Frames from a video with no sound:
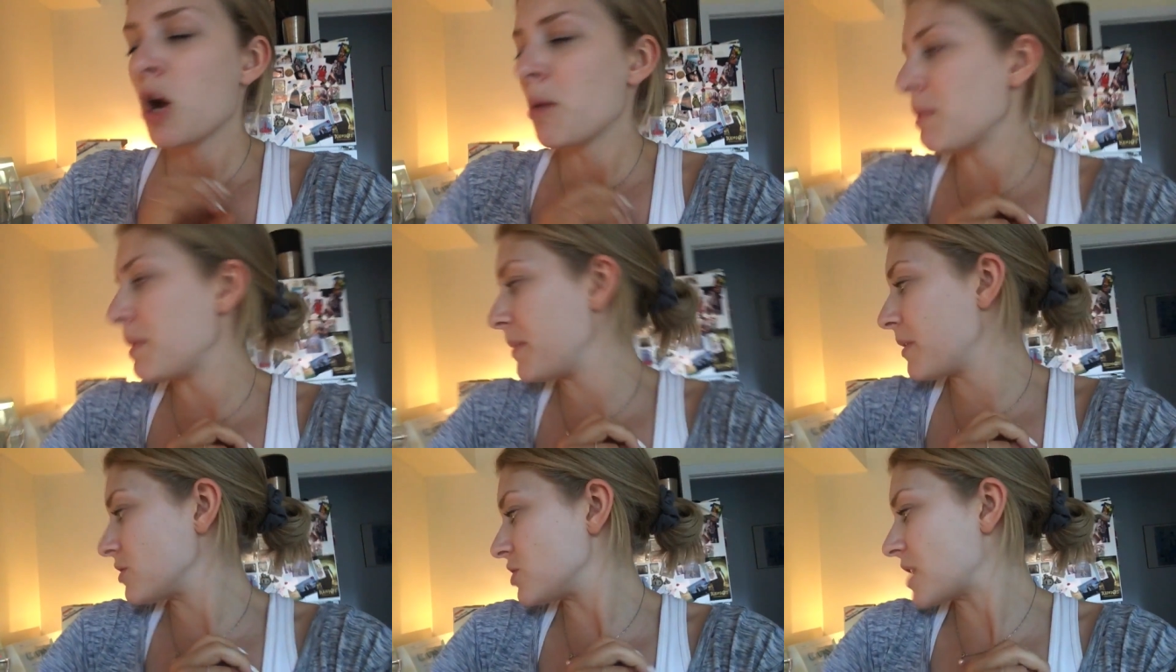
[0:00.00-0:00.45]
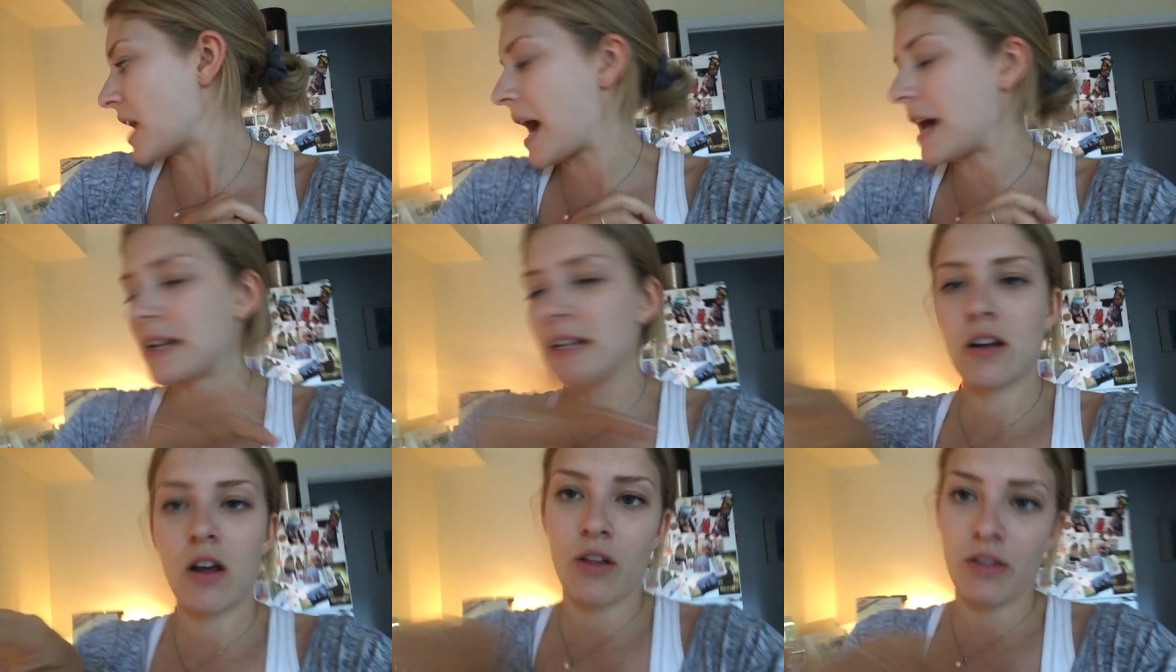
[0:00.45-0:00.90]
Maybe I'll just
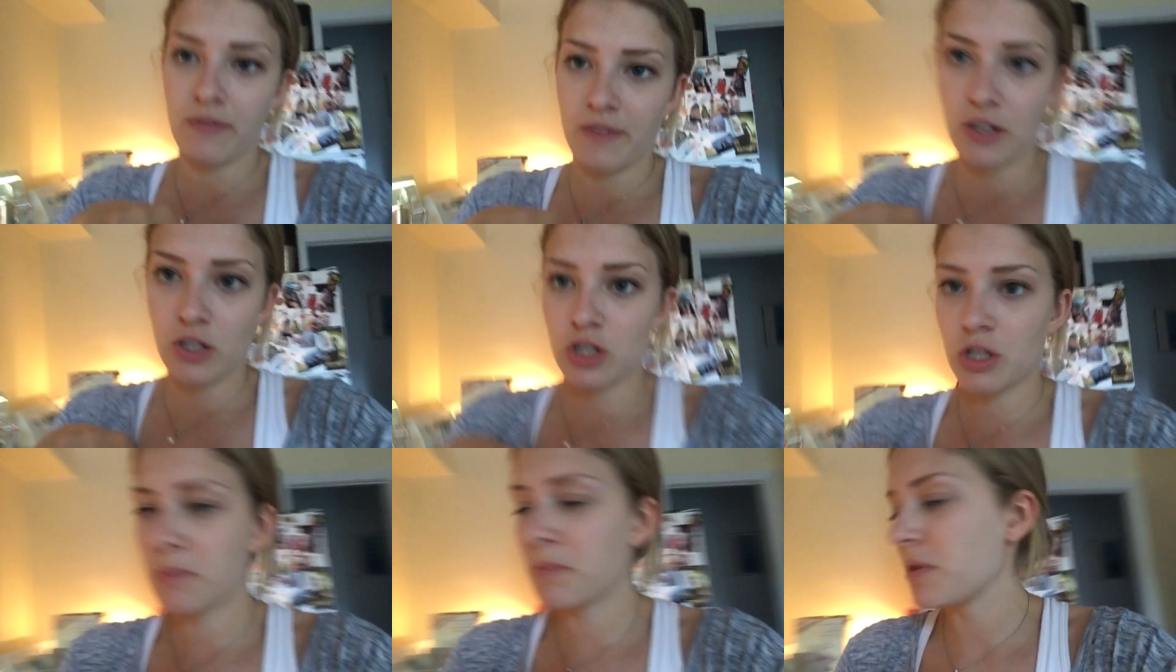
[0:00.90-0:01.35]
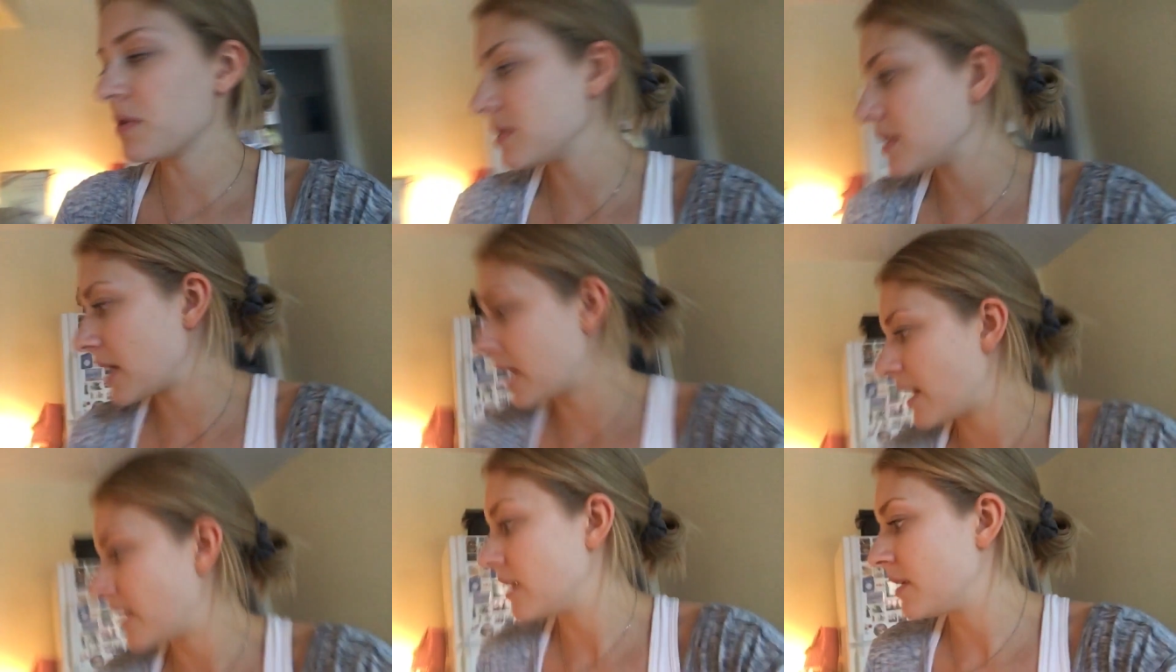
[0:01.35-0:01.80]
add it on the
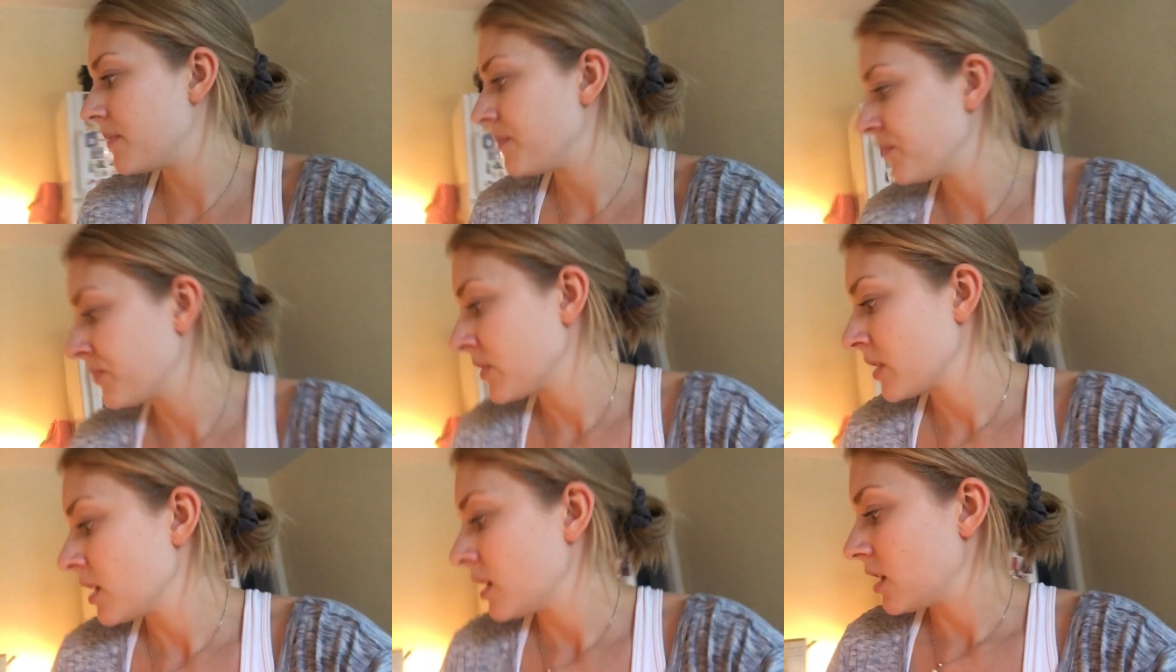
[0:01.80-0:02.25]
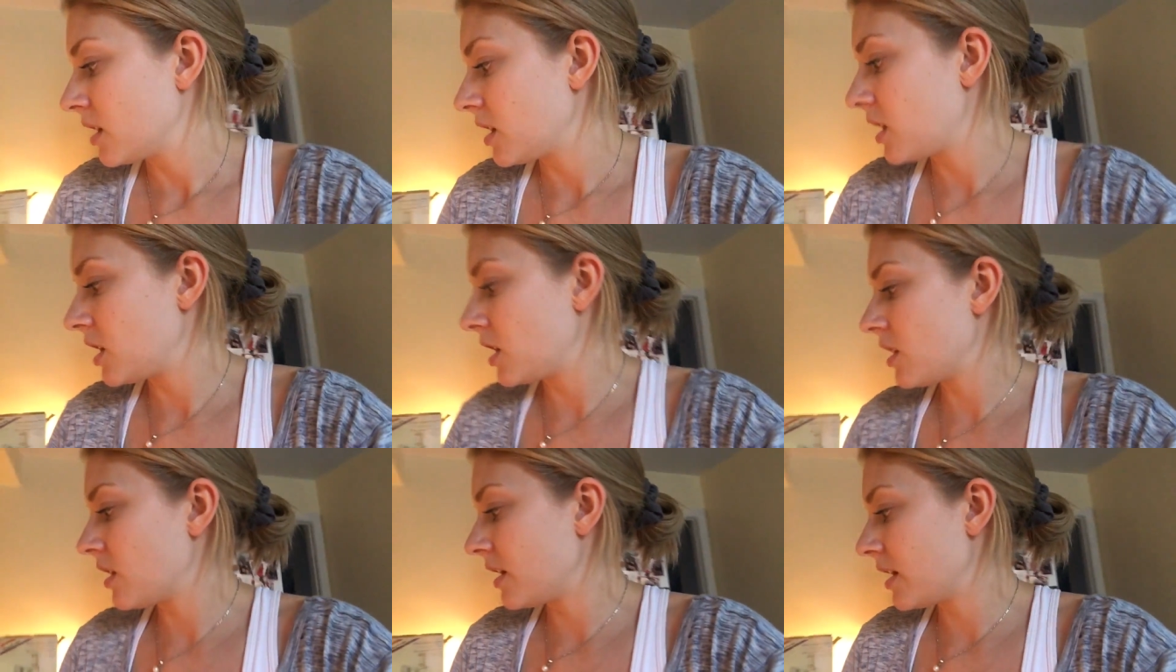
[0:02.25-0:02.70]
vegetables and
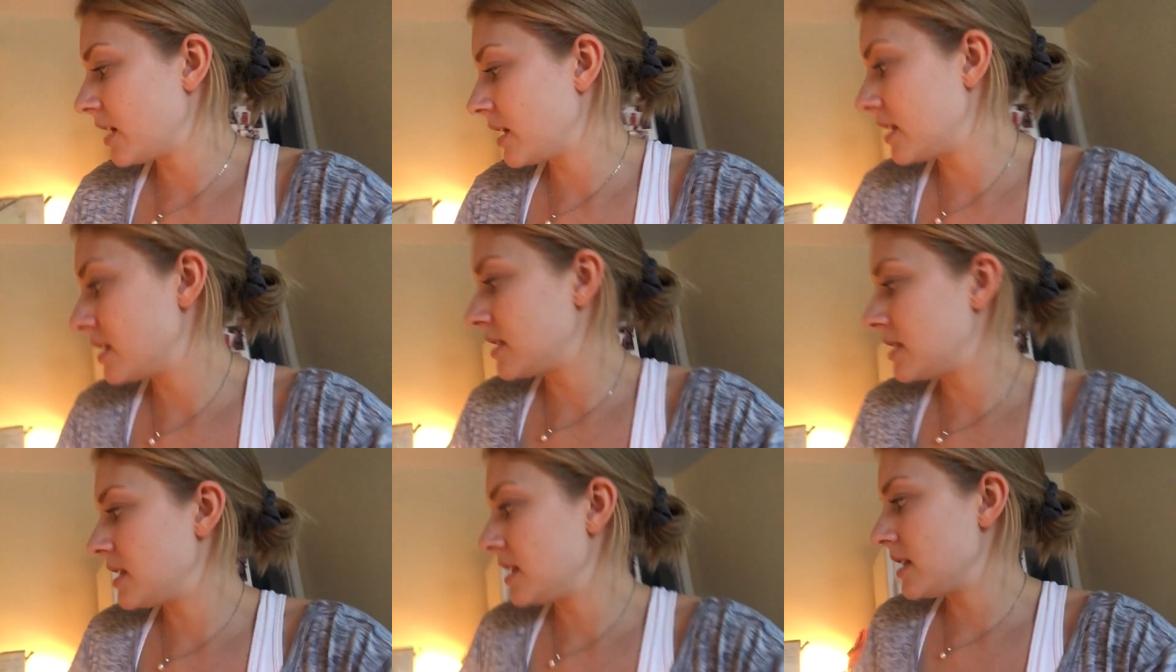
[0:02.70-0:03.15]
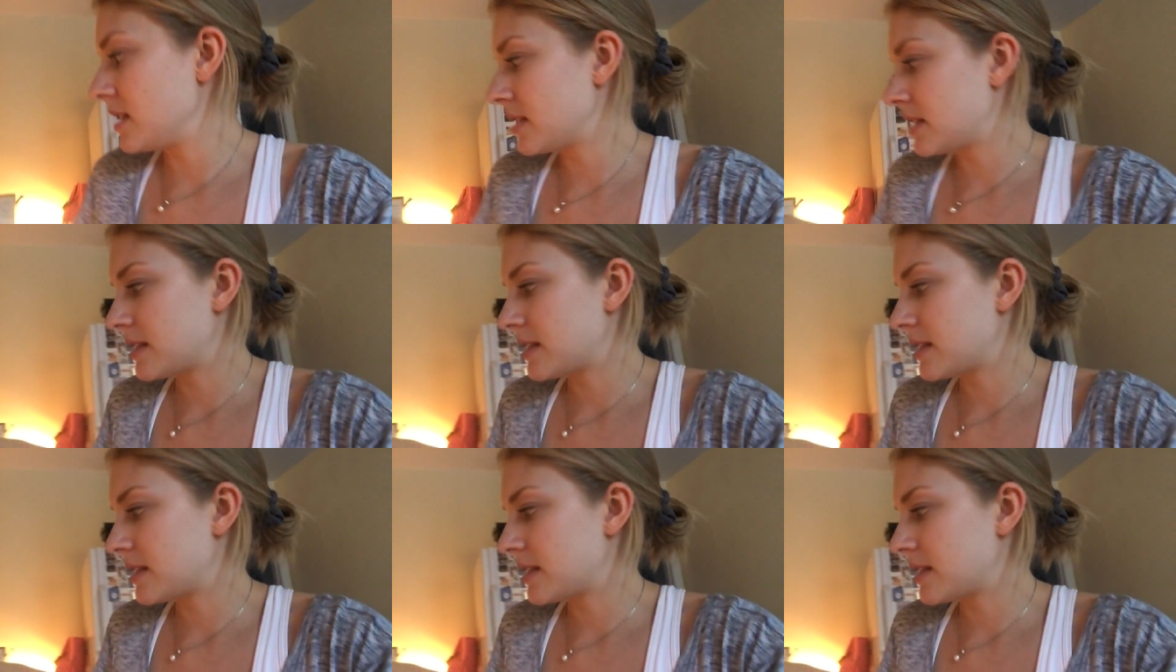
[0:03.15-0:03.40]
here is the